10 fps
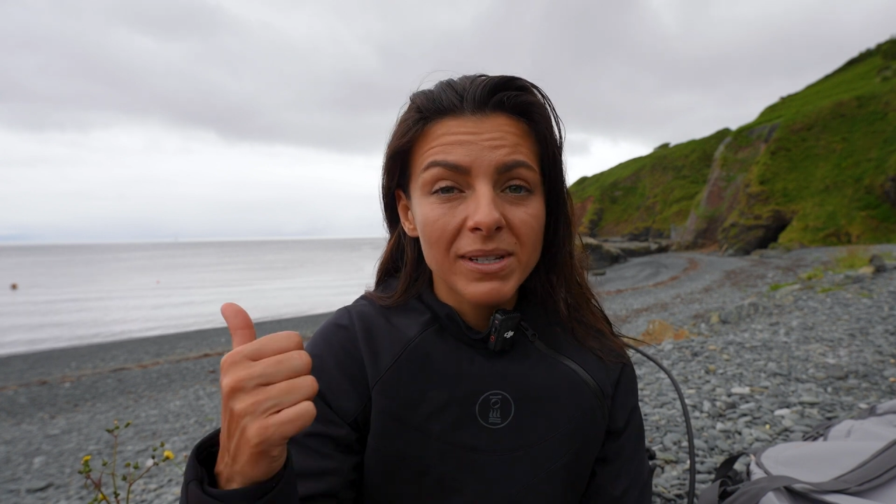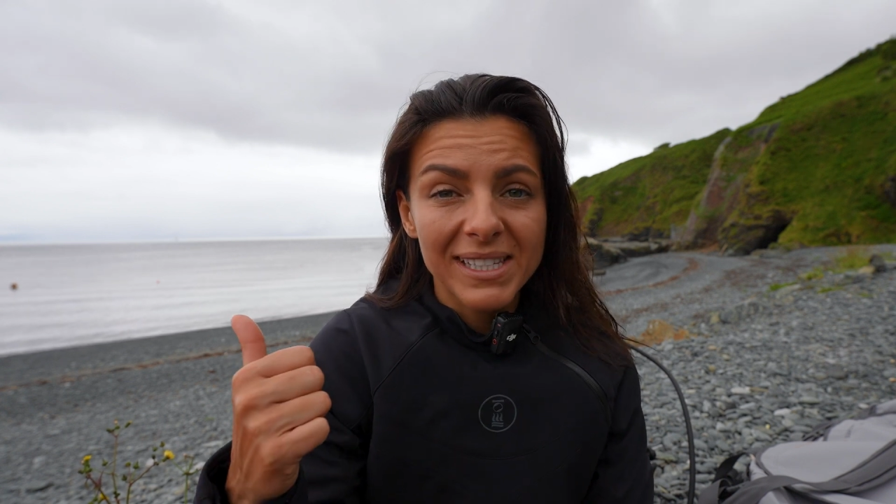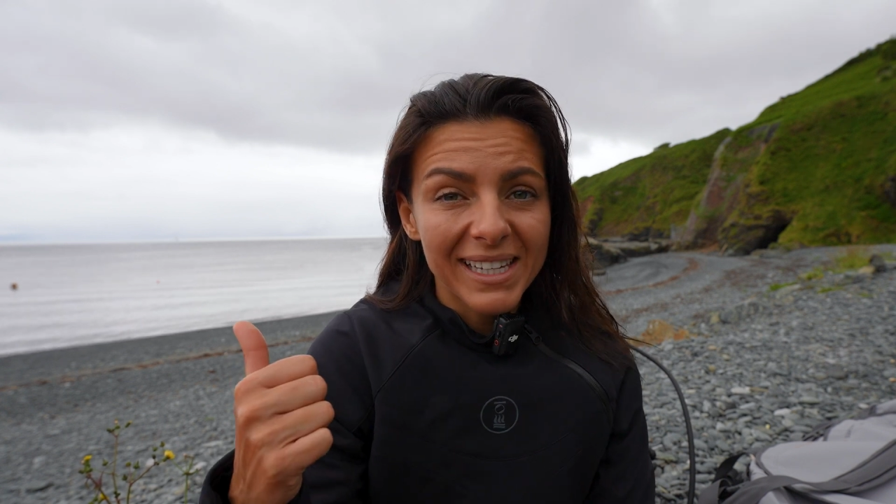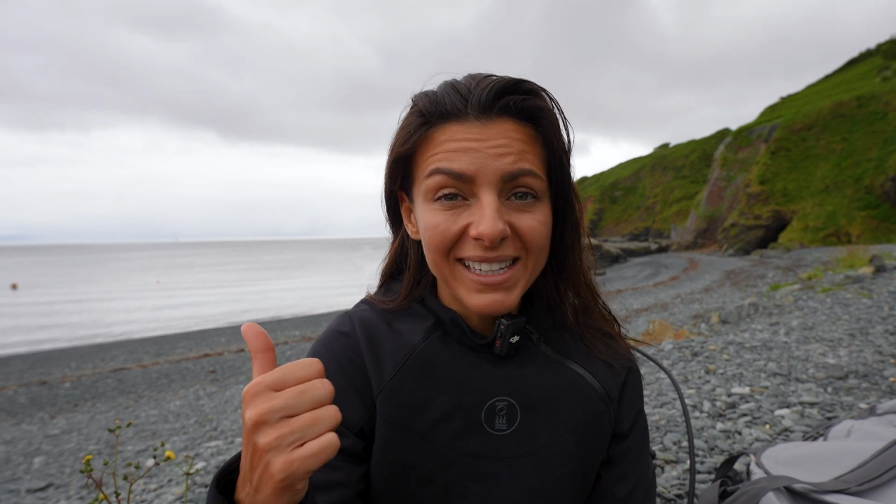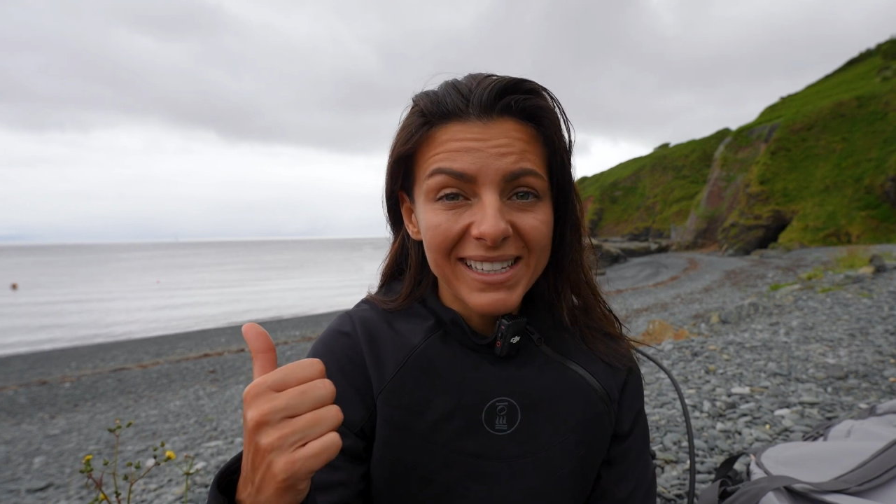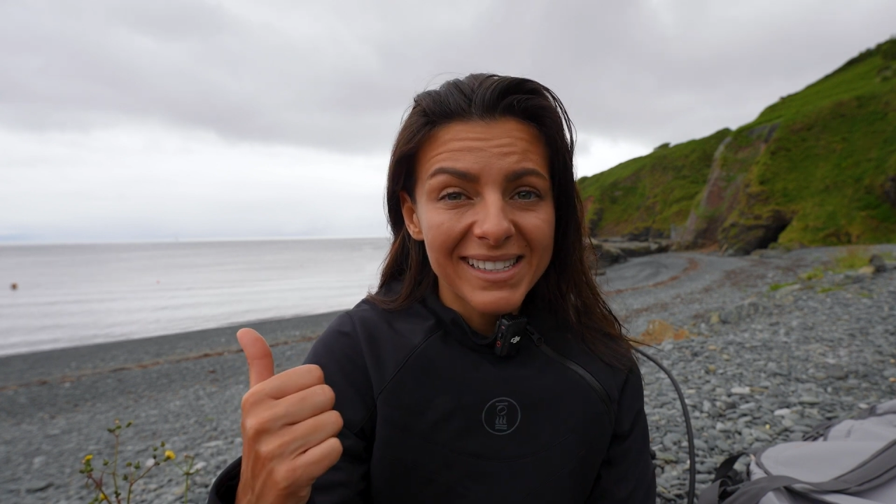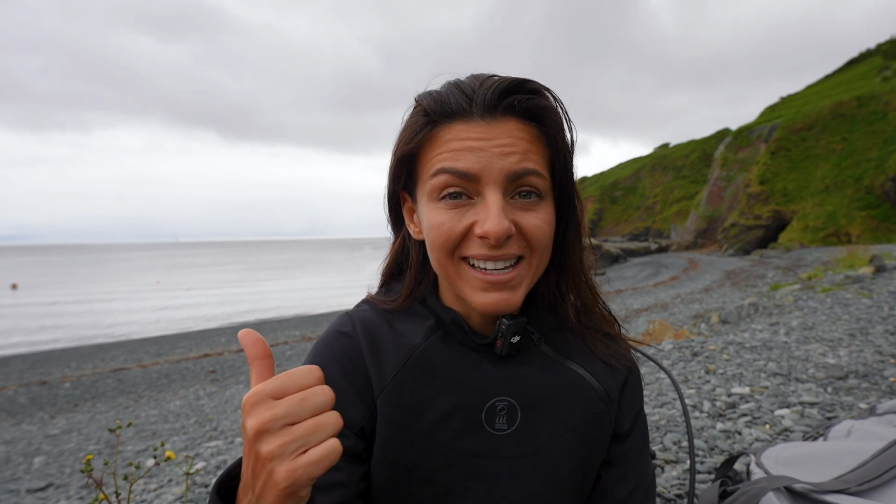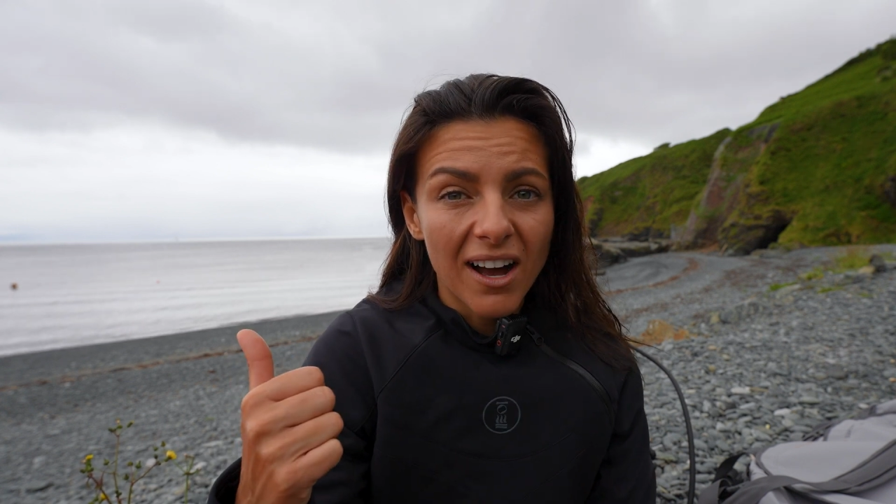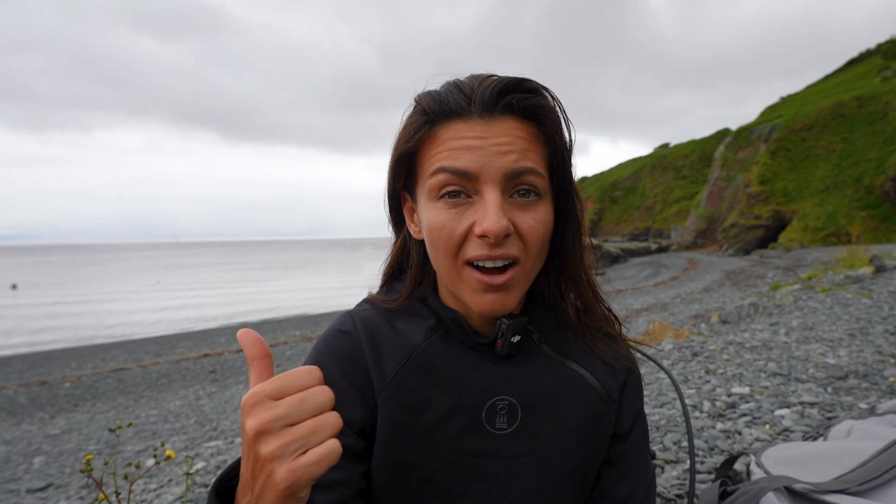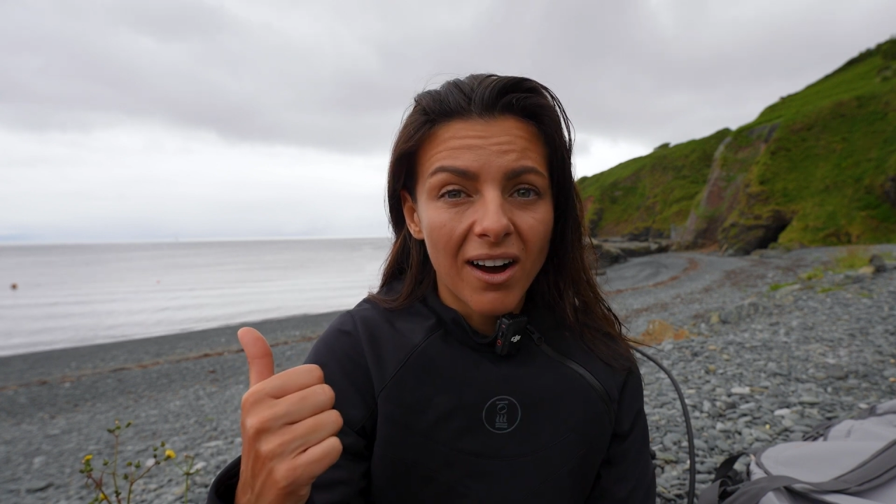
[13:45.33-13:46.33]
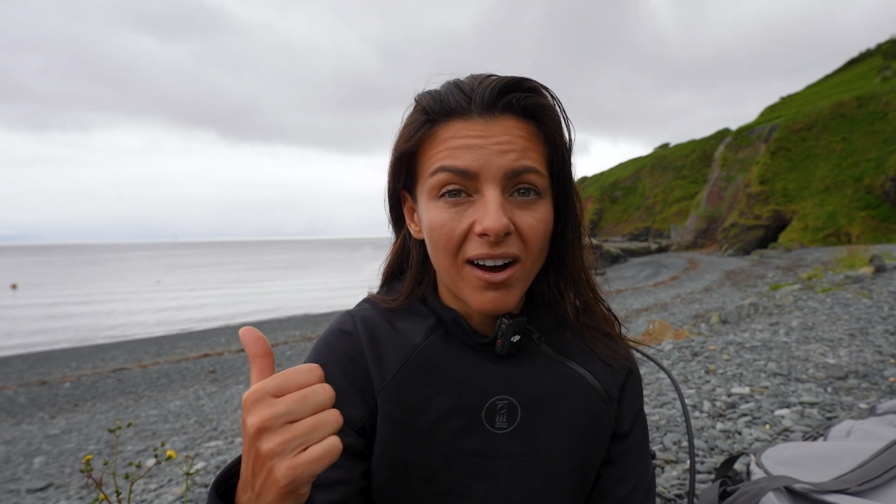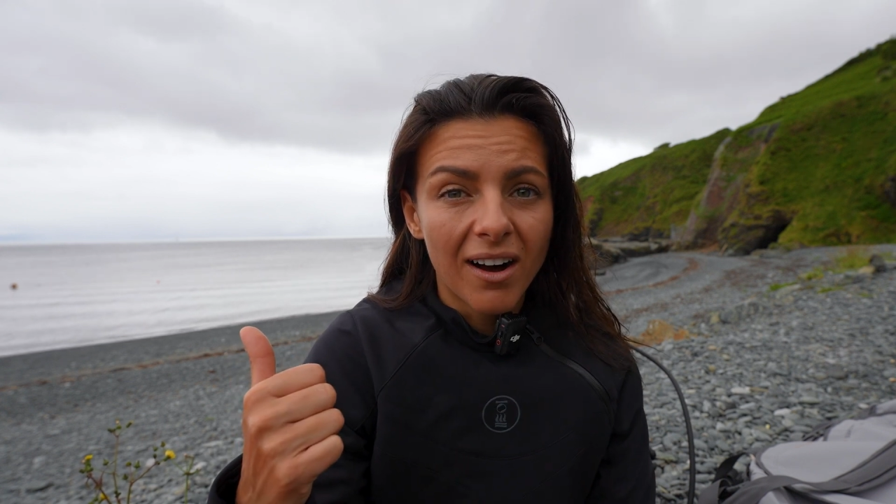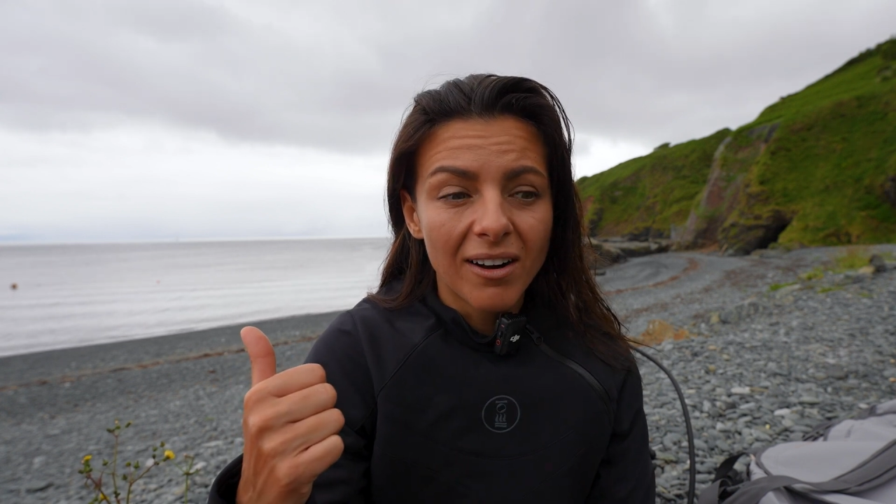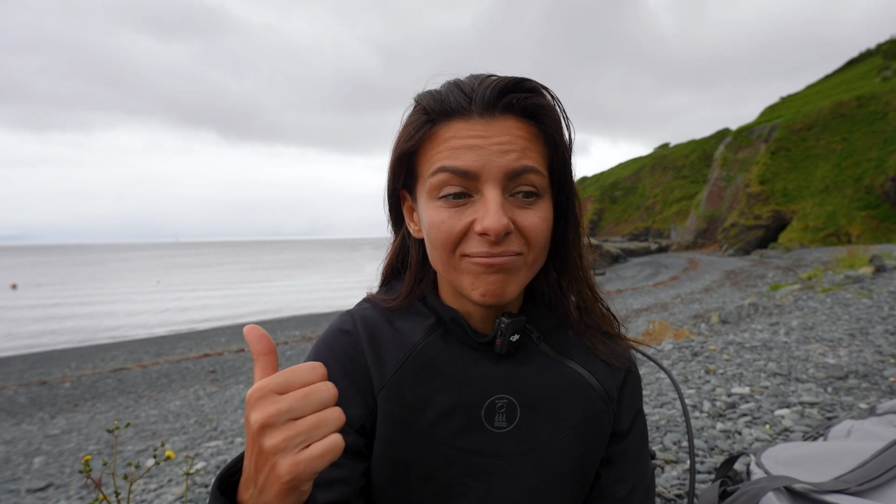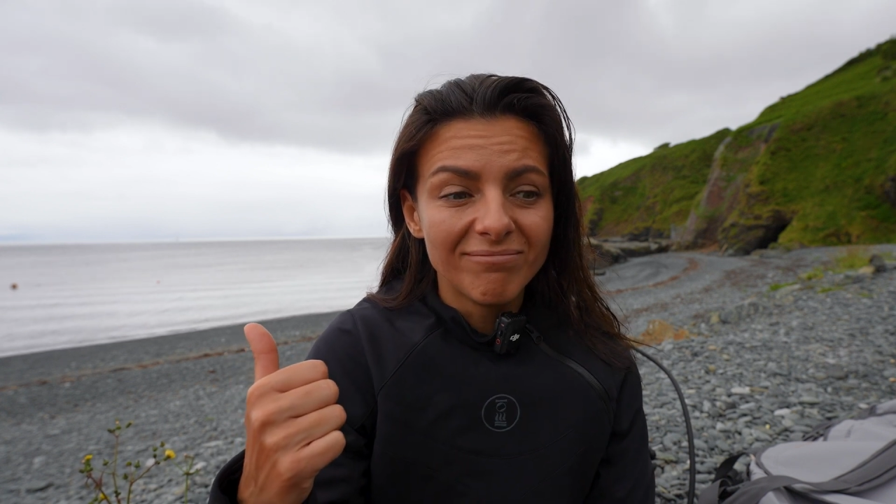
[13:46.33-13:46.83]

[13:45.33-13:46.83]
seas are